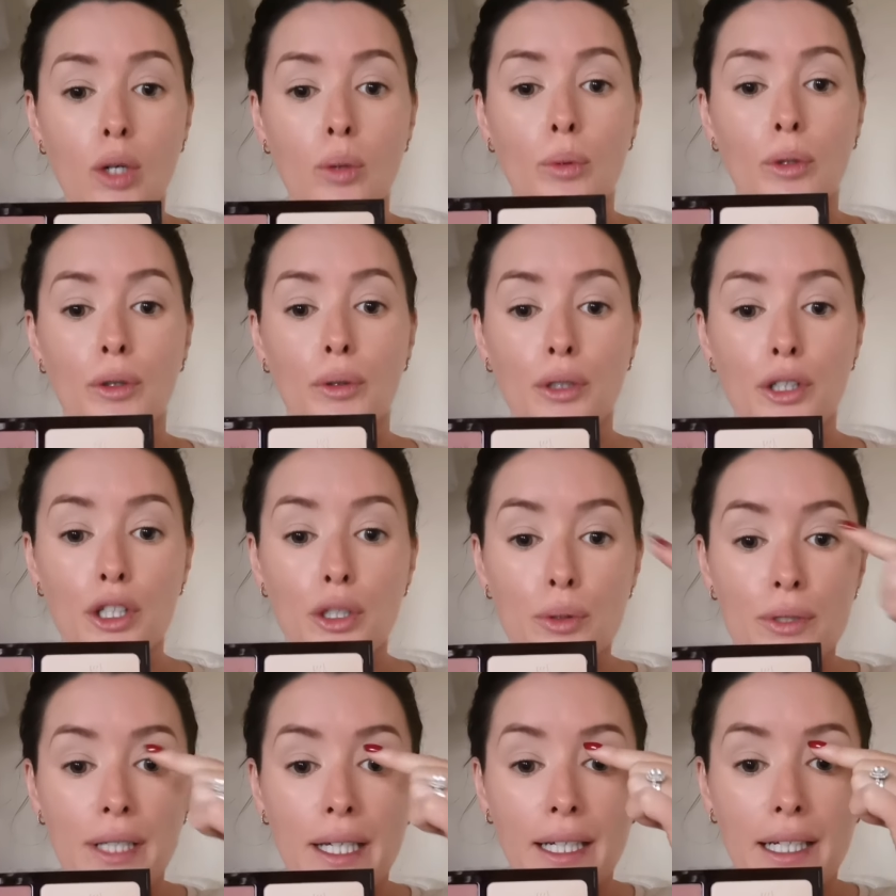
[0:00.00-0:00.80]
We're going to
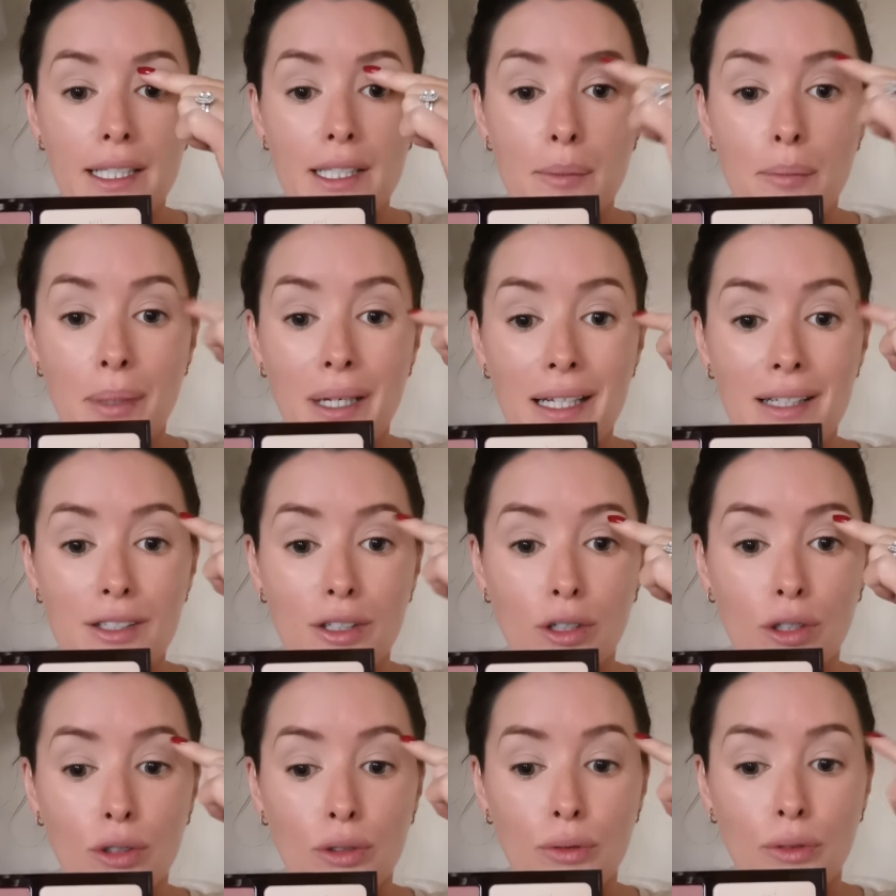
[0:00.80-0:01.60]
use that as a
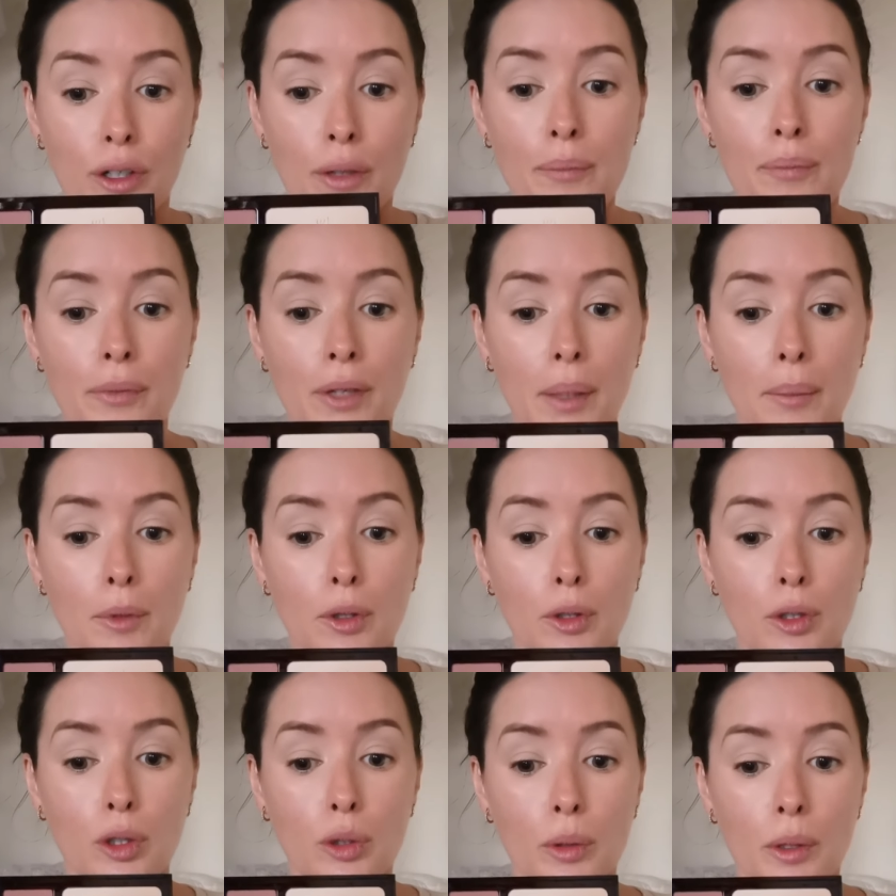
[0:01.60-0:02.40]
base all over. I'm
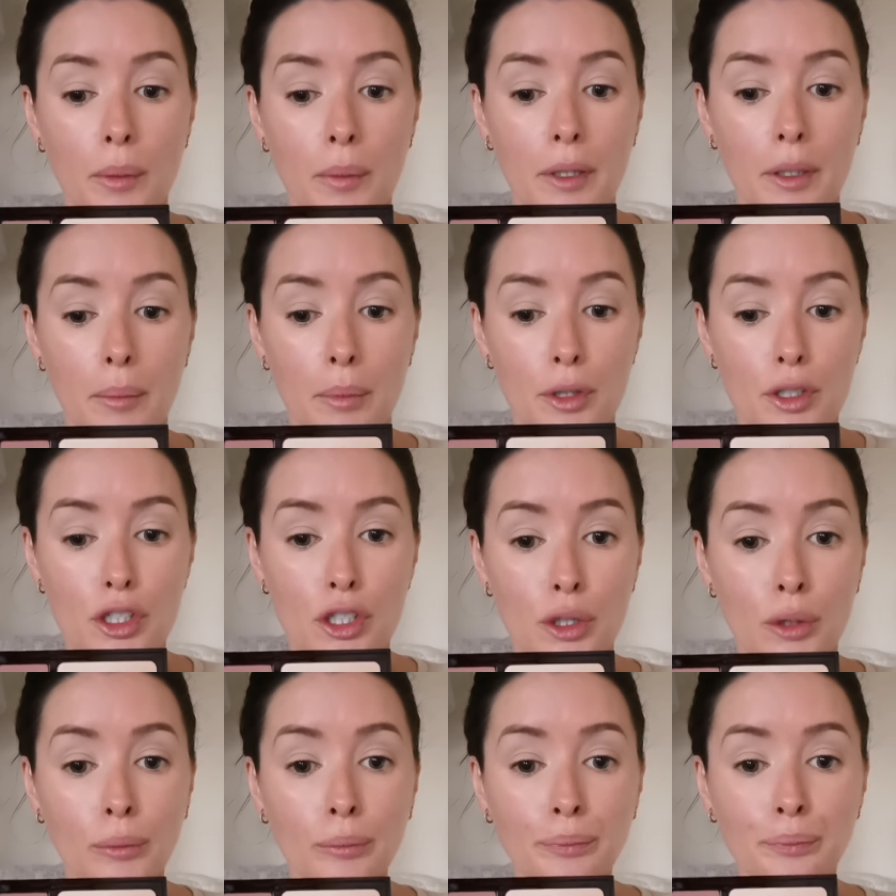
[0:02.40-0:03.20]
going to go in with number
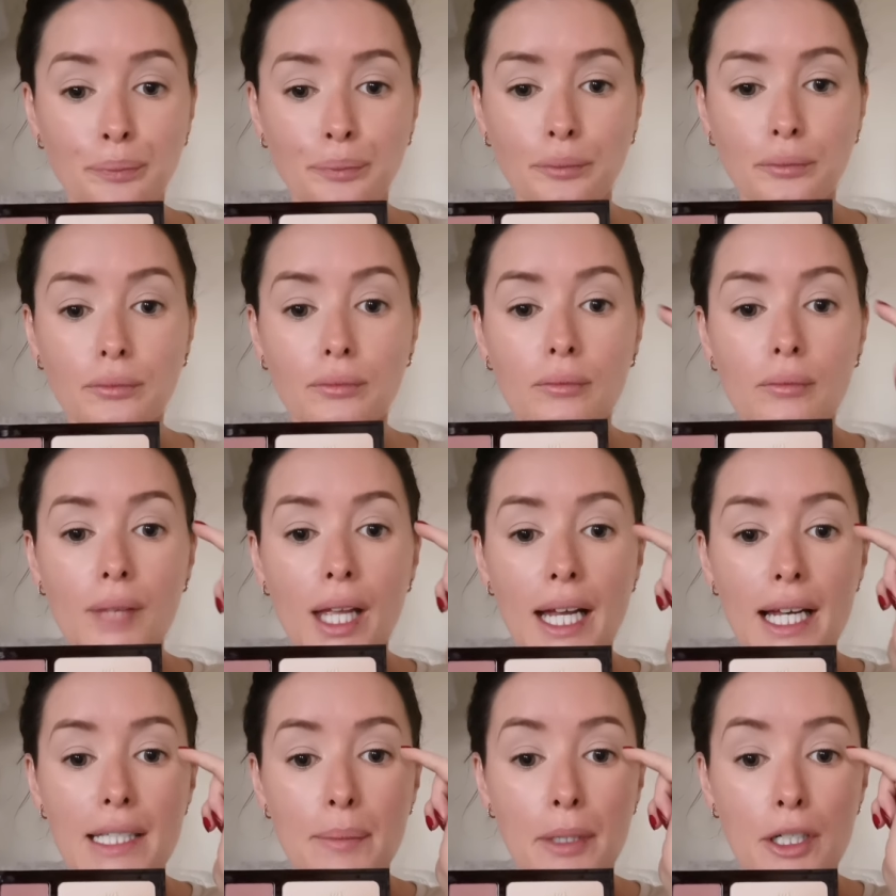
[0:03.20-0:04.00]
2,
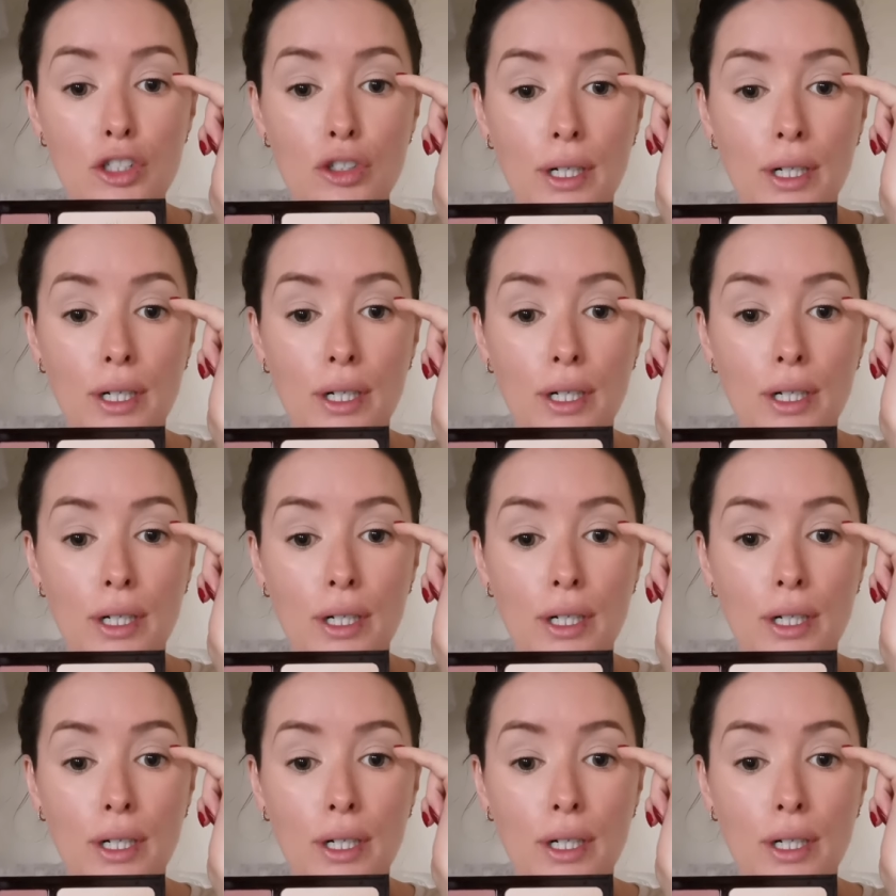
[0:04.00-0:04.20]
as my